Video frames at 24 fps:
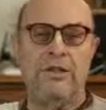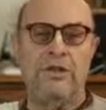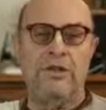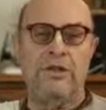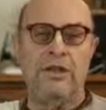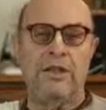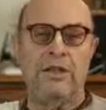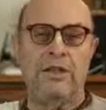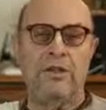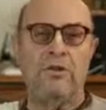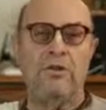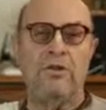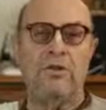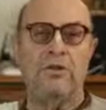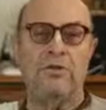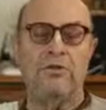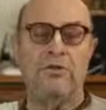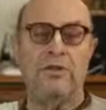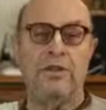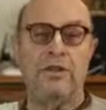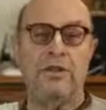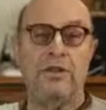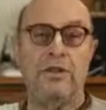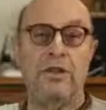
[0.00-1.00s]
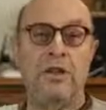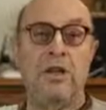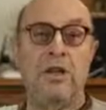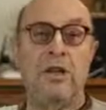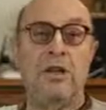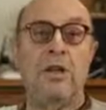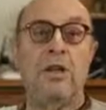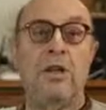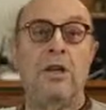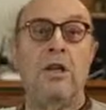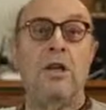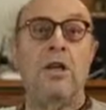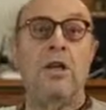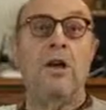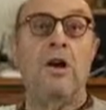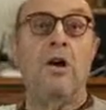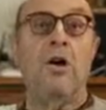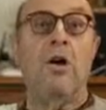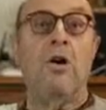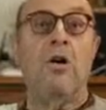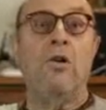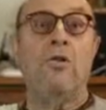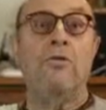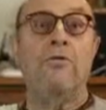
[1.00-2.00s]
on the lotus feet
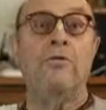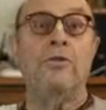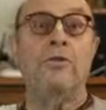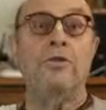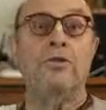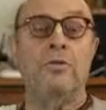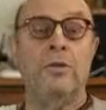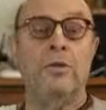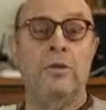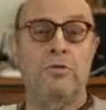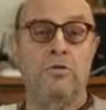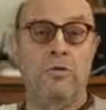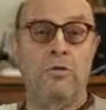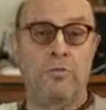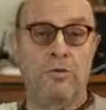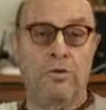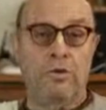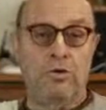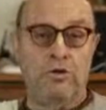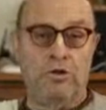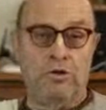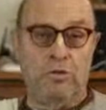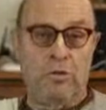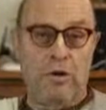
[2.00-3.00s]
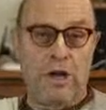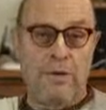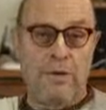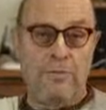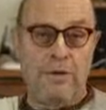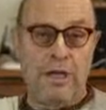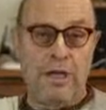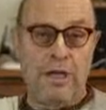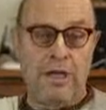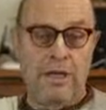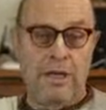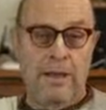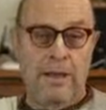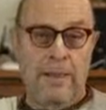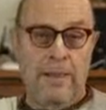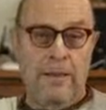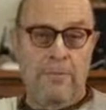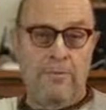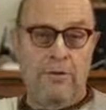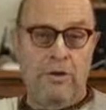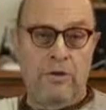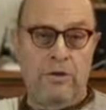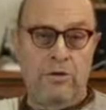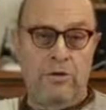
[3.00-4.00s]
of Srila Rupa Goswami,
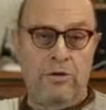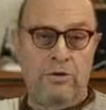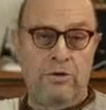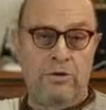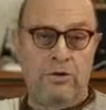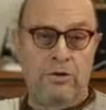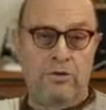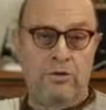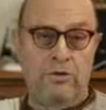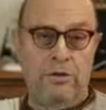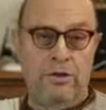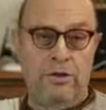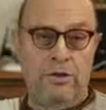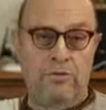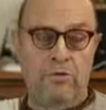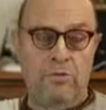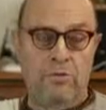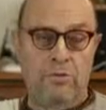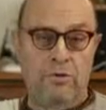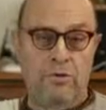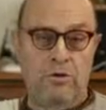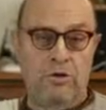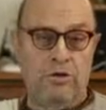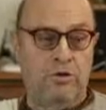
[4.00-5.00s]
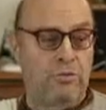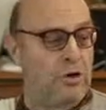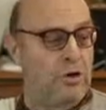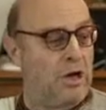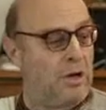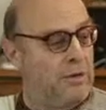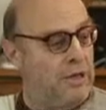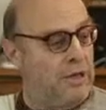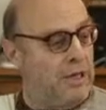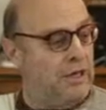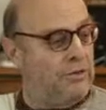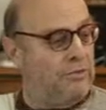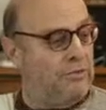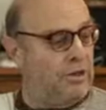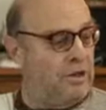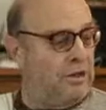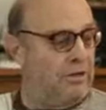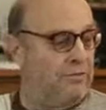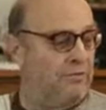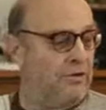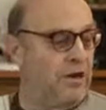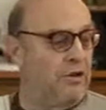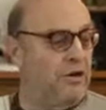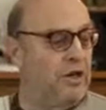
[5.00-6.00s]
because Srila Rupa Goswami has
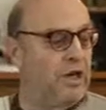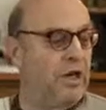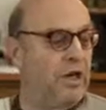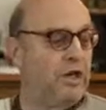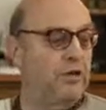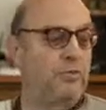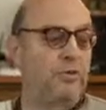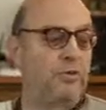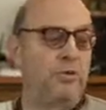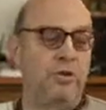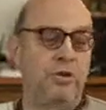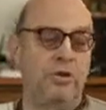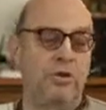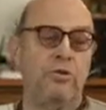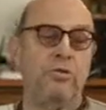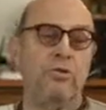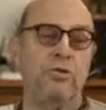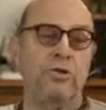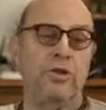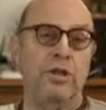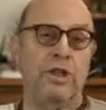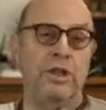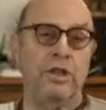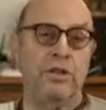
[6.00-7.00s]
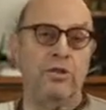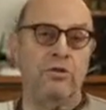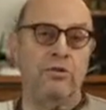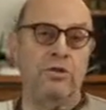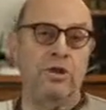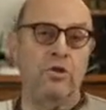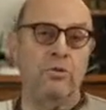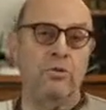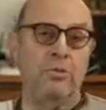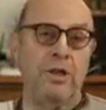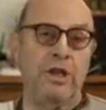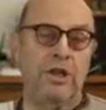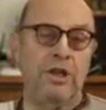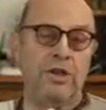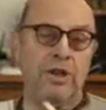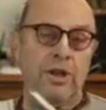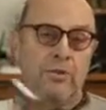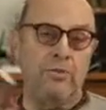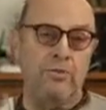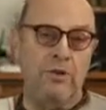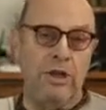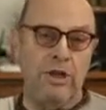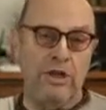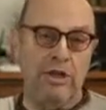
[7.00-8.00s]
written a very nice book called the Sri
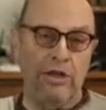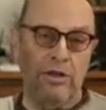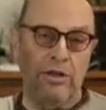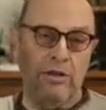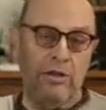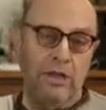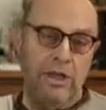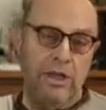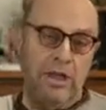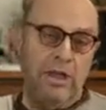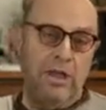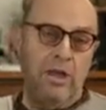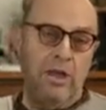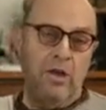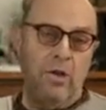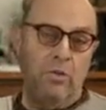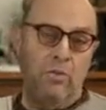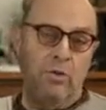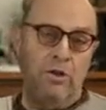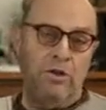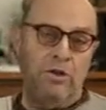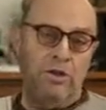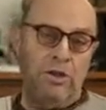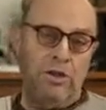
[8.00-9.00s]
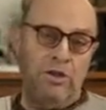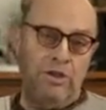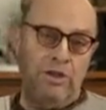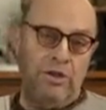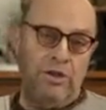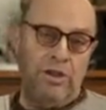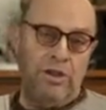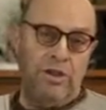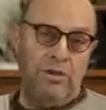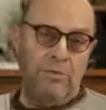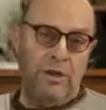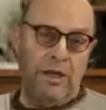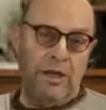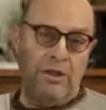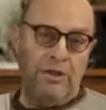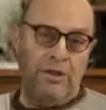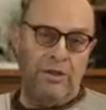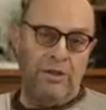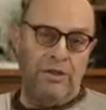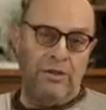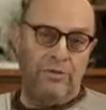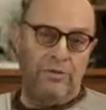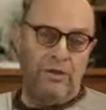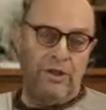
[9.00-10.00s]
Upadeshamrita, which is the
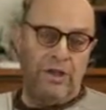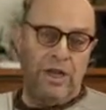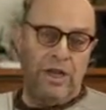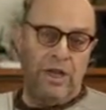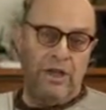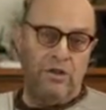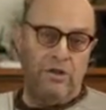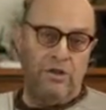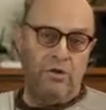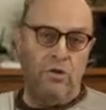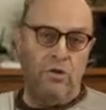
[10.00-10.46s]
basis of today's